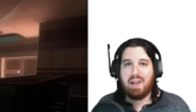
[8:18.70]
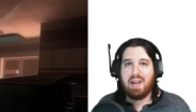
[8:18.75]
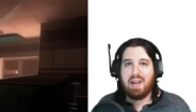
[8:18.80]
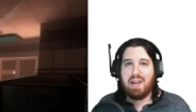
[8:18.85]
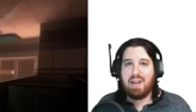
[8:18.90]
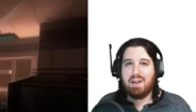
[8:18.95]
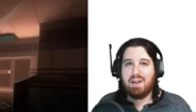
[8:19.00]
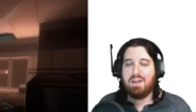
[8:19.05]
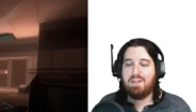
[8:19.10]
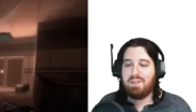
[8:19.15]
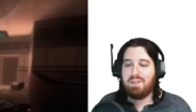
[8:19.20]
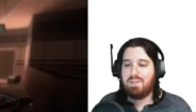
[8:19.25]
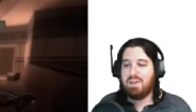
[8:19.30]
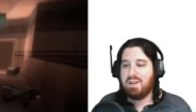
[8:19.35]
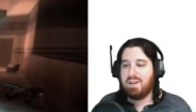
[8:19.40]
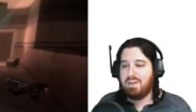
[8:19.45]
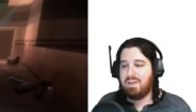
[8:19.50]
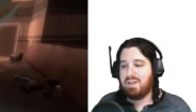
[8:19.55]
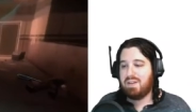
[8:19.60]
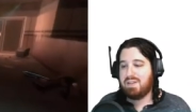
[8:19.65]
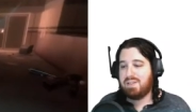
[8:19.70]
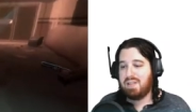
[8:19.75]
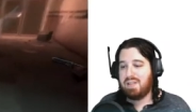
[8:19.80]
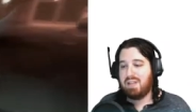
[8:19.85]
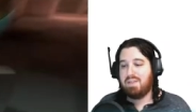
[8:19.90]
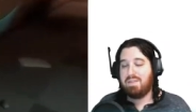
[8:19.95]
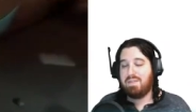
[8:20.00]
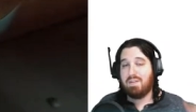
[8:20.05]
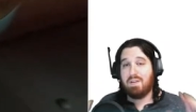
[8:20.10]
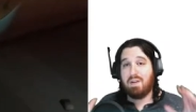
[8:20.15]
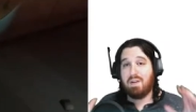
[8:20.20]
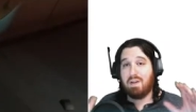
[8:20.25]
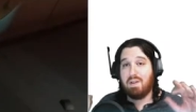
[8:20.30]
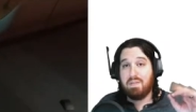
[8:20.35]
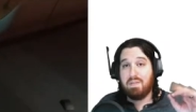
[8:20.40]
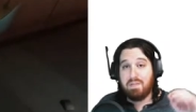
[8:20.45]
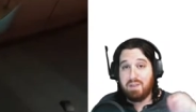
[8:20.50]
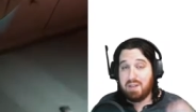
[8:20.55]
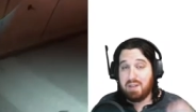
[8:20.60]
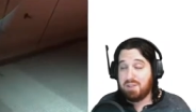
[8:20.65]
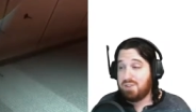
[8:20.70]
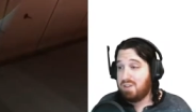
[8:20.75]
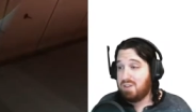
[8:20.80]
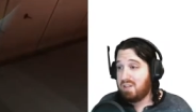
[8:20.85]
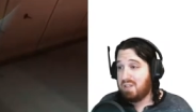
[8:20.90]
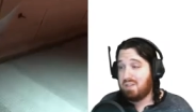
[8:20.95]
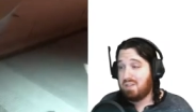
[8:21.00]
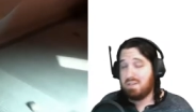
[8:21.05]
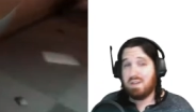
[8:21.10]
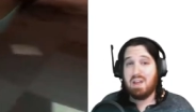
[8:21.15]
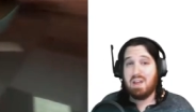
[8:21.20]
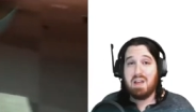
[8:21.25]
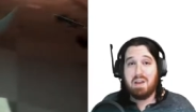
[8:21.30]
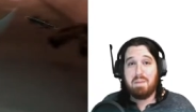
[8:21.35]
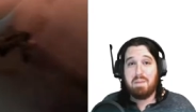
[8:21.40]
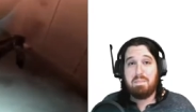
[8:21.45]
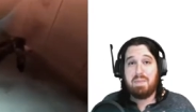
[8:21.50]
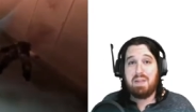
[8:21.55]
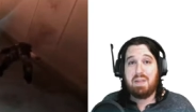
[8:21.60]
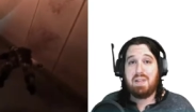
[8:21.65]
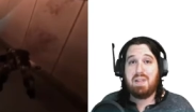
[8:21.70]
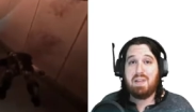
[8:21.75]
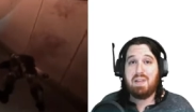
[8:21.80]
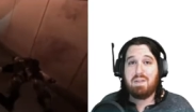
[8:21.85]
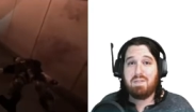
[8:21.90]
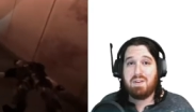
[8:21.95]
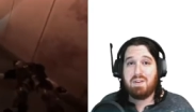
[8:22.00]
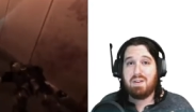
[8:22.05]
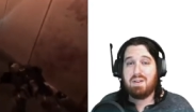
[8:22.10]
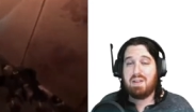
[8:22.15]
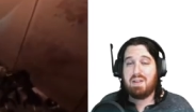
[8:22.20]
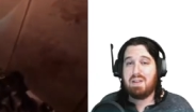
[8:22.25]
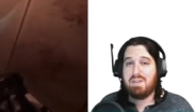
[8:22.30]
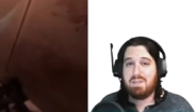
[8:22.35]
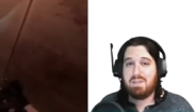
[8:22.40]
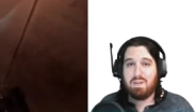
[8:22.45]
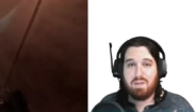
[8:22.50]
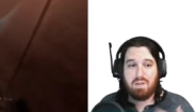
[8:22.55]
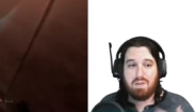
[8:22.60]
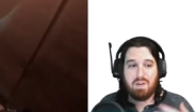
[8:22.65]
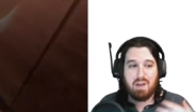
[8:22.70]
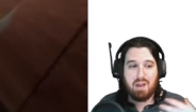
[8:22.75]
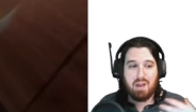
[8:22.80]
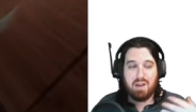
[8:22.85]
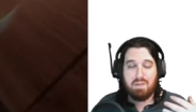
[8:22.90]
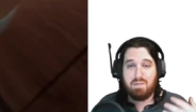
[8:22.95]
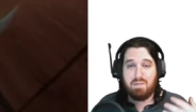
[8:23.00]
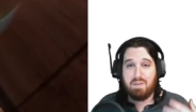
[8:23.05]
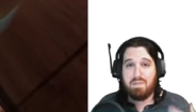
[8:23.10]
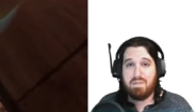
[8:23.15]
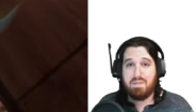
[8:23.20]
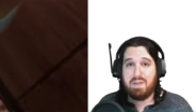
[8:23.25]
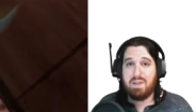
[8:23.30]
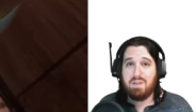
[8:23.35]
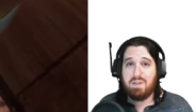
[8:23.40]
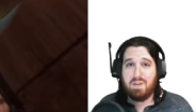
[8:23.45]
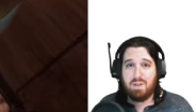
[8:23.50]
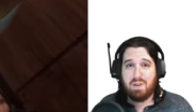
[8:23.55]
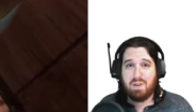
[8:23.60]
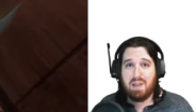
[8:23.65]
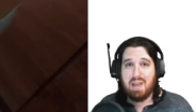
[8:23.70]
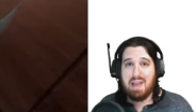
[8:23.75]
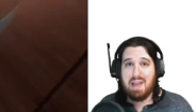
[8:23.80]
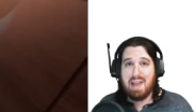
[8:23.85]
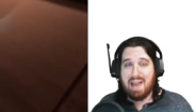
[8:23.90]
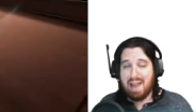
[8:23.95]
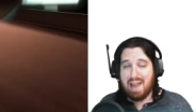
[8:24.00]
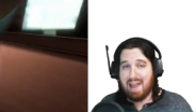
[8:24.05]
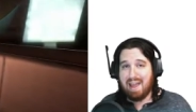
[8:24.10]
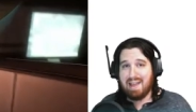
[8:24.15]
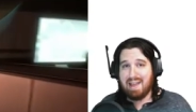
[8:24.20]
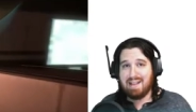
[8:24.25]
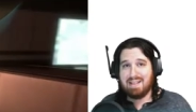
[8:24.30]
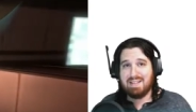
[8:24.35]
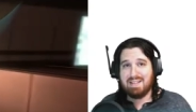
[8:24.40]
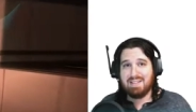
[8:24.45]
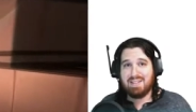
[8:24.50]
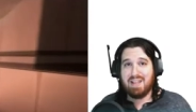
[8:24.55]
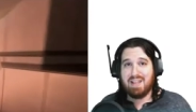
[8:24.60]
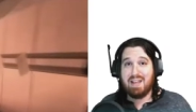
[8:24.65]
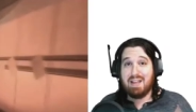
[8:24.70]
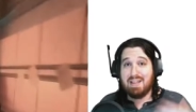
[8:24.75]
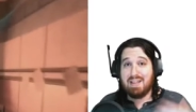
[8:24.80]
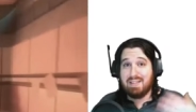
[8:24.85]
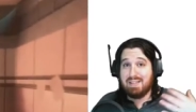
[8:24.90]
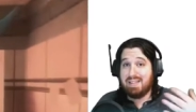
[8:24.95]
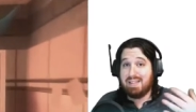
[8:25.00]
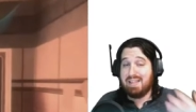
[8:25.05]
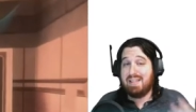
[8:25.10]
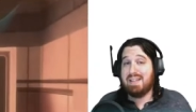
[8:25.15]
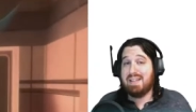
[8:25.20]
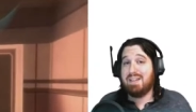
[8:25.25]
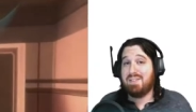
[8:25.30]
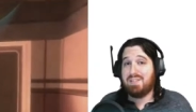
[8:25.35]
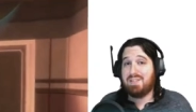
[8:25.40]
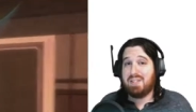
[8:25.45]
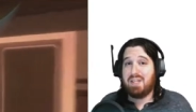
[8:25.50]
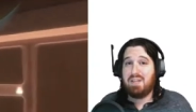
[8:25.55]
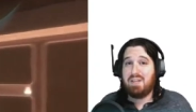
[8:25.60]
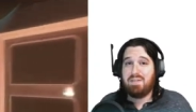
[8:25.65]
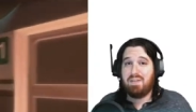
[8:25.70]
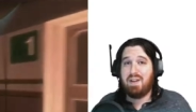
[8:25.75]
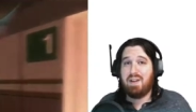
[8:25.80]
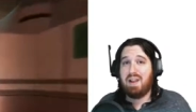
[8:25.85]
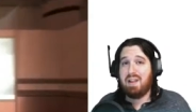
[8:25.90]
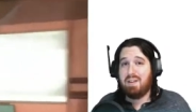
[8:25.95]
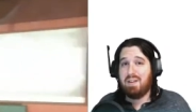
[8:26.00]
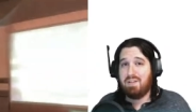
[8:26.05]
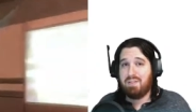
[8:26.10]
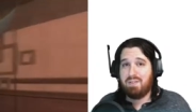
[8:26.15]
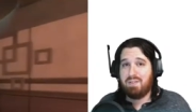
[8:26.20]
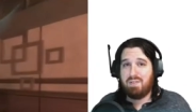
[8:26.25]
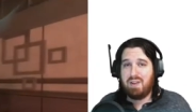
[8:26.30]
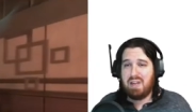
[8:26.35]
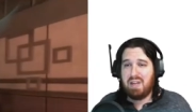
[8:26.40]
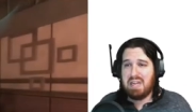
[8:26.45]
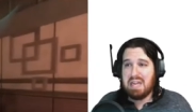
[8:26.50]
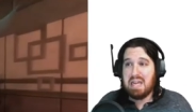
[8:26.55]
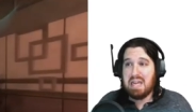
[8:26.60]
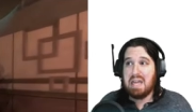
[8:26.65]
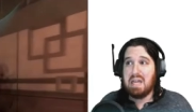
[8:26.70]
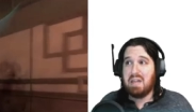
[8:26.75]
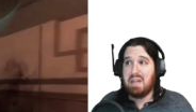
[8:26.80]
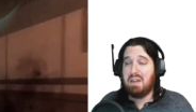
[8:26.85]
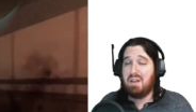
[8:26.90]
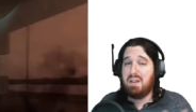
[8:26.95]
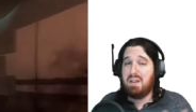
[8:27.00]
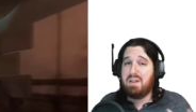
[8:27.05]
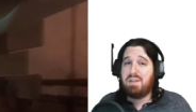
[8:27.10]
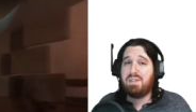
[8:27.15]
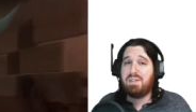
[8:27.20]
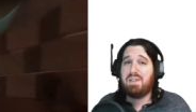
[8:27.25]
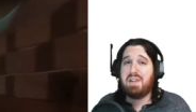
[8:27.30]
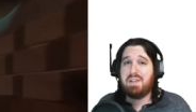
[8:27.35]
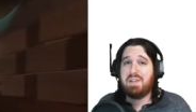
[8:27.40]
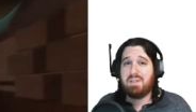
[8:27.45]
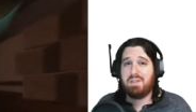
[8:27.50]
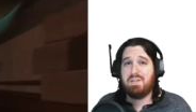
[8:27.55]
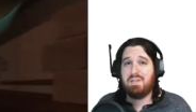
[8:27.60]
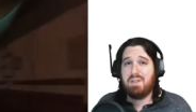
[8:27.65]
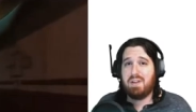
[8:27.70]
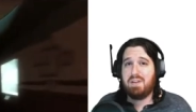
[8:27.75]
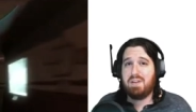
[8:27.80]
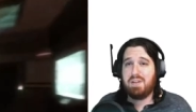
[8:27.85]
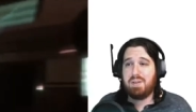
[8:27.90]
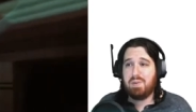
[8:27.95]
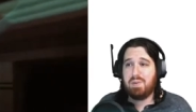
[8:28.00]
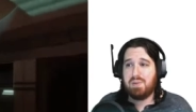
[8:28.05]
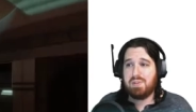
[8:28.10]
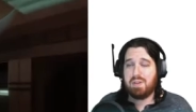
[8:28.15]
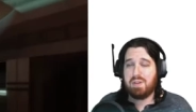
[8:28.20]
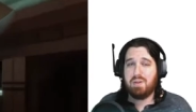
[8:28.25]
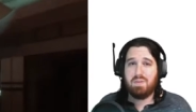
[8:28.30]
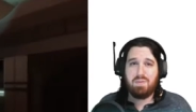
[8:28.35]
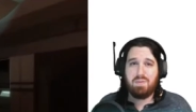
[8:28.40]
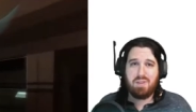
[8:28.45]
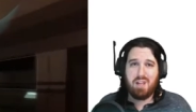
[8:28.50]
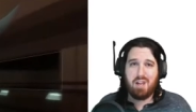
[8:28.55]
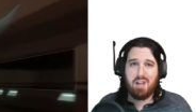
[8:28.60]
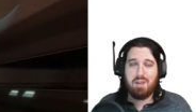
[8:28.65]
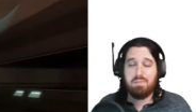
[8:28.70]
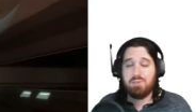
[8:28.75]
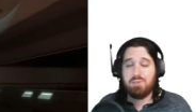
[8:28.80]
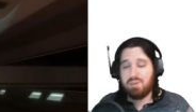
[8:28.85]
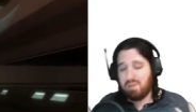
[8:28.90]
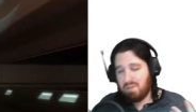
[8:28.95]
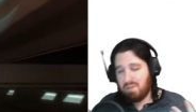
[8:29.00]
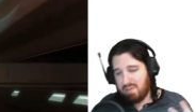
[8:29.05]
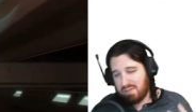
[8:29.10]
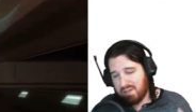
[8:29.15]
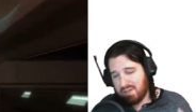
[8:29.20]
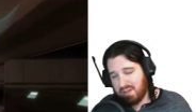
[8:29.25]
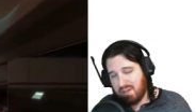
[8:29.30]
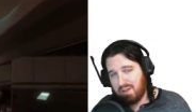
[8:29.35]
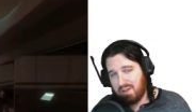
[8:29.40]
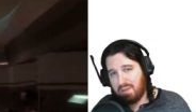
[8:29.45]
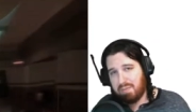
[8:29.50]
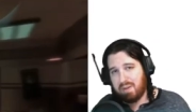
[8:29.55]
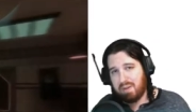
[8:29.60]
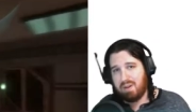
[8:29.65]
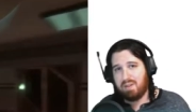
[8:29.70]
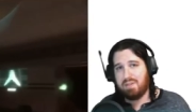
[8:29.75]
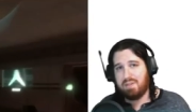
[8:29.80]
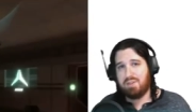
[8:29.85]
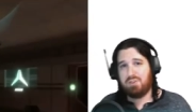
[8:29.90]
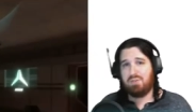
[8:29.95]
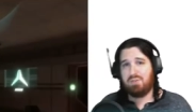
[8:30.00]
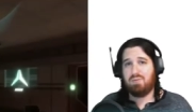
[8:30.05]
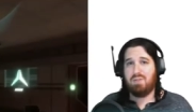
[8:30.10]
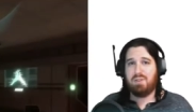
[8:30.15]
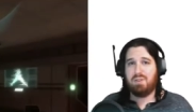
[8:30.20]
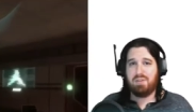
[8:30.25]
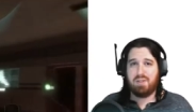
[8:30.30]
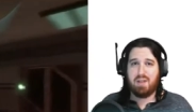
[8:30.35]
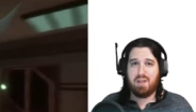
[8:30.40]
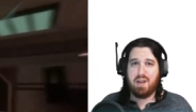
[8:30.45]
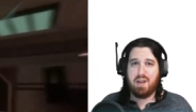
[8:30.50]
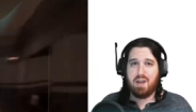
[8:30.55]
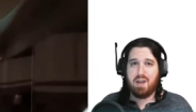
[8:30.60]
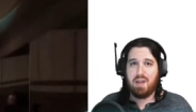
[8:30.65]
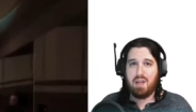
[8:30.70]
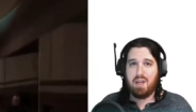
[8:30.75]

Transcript: Halo 3 ODST for initially being released or uh, revealed as DLC for Halo 3 literally turned into its own game. Sure, it's a little bit on the short side,